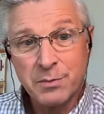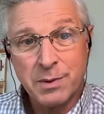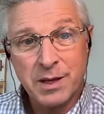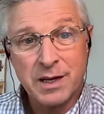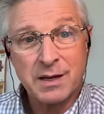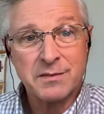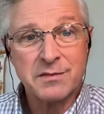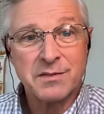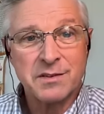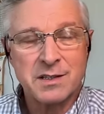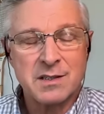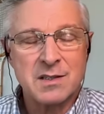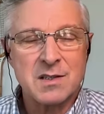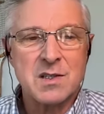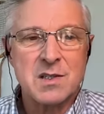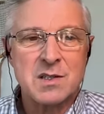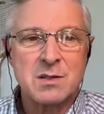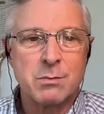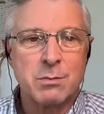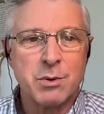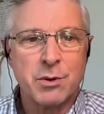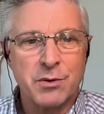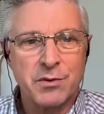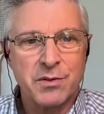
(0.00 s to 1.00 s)
benefits
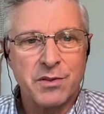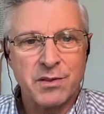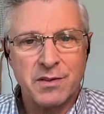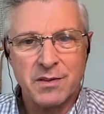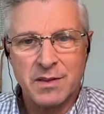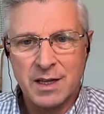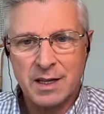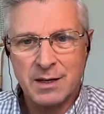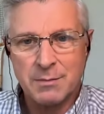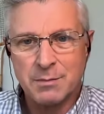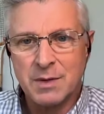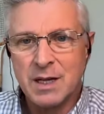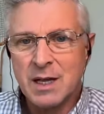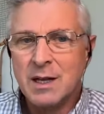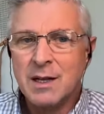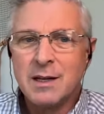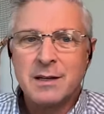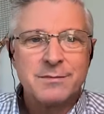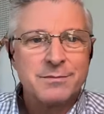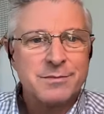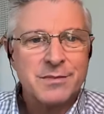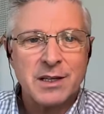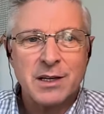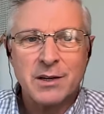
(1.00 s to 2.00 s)
to both of them,
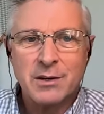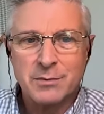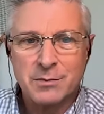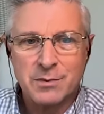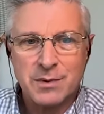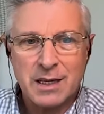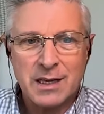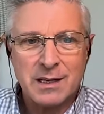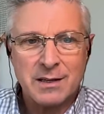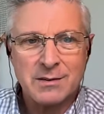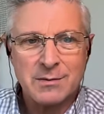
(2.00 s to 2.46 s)
you know,